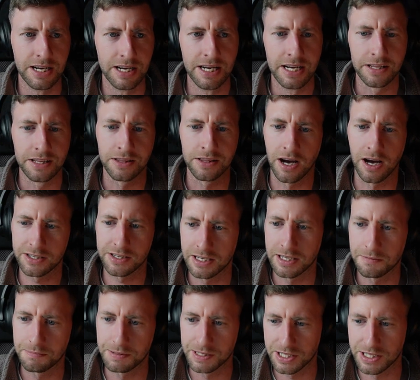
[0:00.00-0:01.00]
not in
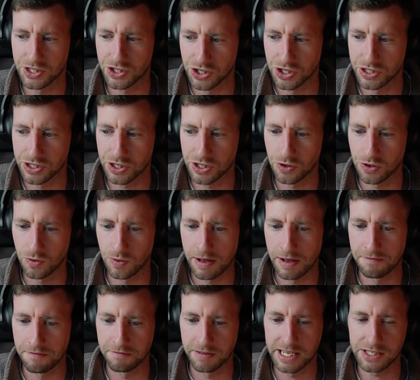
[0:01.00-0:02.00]
a position to
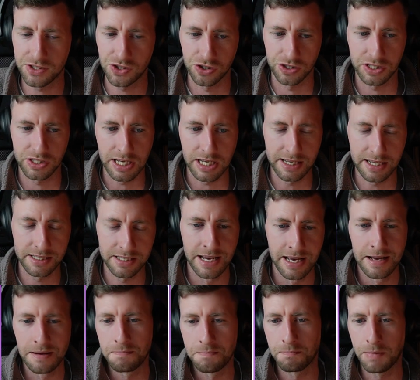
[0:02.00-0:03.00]
invest just yet.
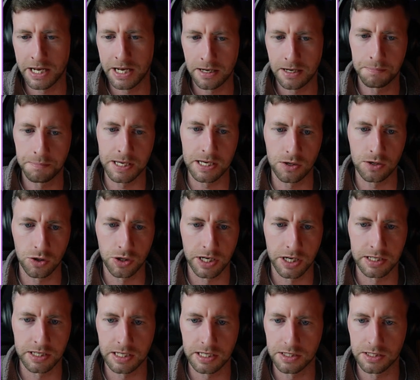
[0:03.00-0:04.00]
Might not be a good
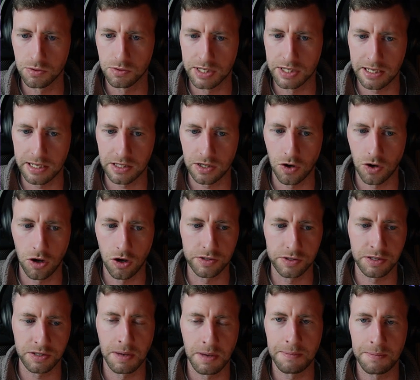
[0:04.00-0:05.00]
idea to take the call.
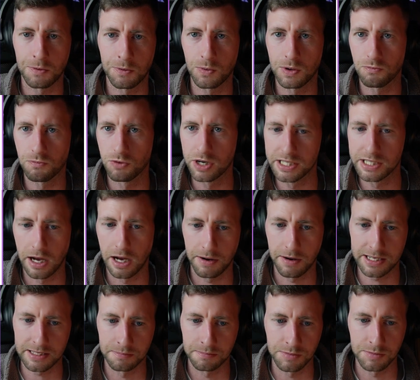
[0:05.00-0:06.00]
So maybe we
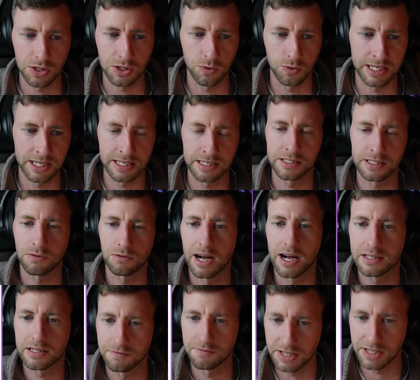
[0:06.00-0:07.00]
redirect them to an
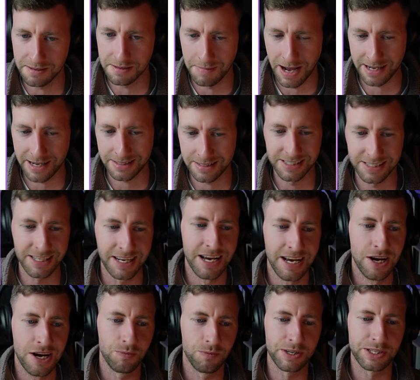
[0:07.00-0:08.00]
interactive lead magnet,
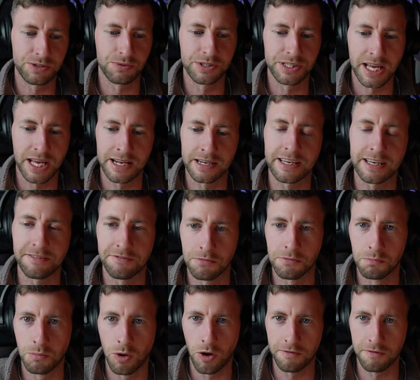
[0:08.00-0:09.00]
which will then give them
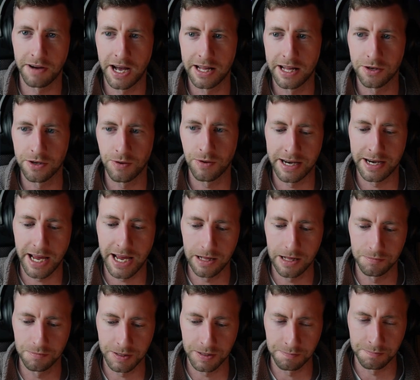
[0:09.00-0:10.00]
more value and
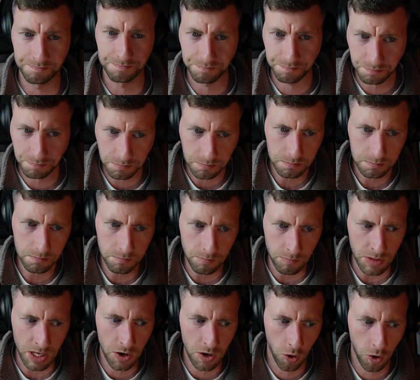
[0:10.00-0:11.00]
help them
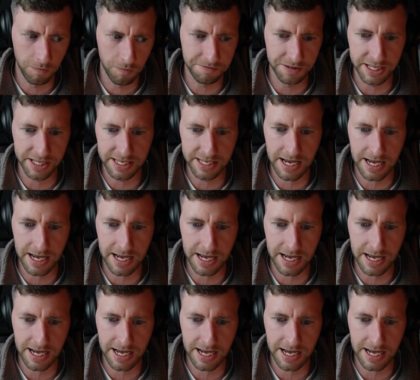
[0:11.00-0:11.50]
hopefully